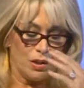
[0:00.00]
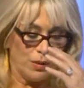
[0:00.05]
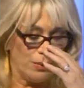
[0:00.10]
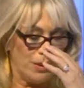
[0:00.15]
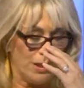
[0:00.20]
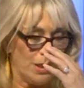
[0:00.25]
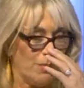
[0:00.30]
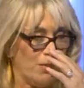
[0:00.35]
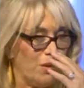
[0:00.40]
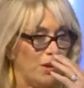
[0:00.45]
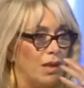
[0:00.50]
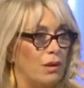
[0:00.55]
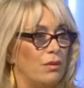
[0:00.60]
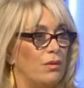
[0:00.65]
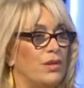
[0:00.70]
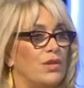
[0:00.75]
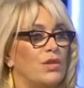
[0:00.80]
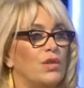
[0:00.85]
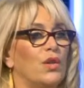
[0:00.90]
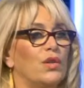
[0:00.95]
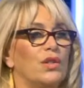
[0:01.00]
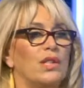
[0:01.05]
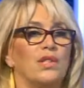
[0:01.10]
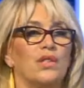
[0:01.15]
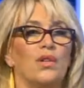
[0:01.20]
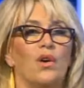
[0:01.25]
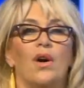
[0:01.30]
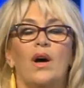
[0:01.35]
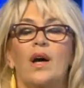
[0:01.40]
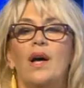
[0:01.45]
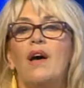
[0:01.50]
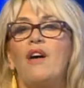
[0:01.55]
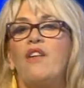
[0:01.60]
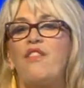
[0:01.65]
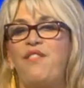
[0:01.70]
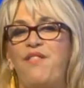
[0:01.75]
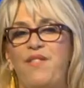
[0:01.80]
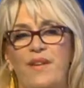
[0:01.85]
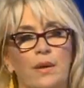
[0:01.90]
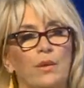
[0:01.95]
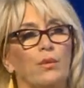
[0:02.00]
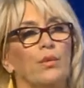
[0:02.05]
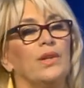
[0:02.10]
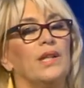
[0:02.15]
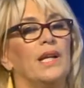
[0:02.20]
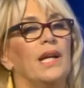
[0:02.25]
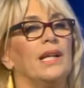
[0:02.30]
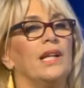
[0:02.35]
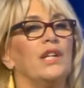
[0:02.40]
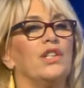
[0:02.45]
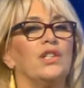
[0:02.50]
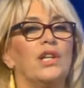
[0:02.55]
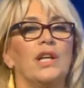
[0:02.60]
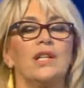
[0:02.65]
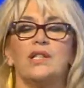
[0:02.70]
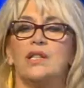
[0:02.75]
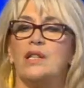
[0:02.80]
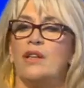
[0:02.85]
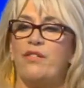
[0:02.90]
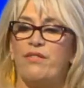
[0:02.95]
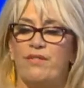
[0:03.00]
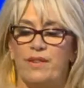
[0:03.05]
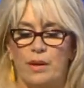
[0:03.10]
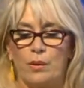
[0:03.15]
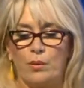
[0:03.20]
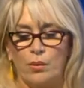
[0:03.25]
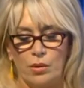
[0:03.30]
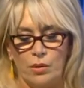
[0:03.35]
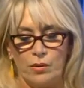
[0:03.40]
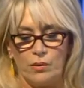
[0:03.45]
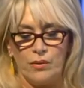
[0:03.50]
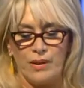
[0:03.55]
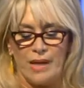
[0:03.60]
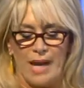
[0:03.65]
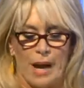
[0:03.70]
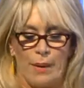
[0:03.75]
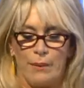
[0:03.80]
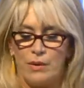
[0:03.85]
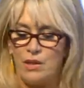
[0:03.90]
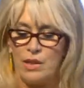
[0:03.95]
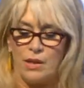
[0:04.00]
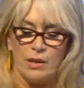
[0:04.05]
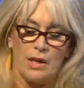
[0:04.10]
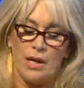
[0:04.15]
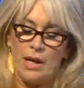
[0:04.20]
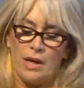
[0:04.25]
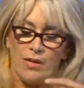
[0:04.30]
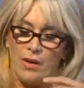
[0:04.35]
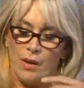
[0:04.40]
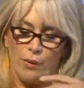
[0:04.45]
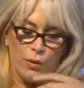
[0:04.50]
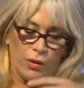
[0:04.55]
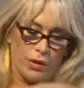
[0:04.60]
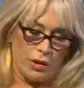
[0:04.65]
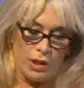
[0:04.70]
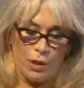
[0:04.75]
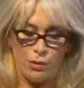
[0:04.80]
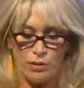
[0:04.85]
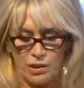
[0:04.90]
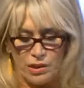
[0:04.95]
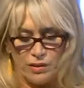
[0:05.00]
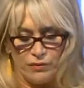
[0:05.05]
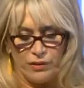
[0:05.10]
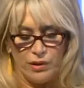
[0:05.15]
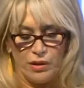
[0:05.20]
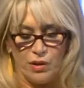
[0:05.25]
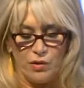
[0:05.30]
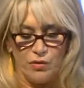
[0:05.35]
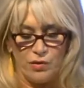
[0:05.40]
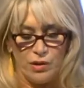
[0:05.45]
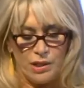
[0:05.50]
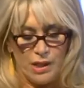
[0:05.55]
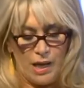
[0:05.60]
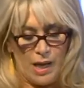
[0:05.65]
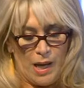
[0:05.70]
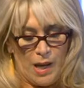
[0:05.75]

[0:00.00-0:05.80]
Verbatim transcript: And we keep on hearing the doctors are fed up with the NHS and they're fed up with the, the hours and they, they want to go to different countries.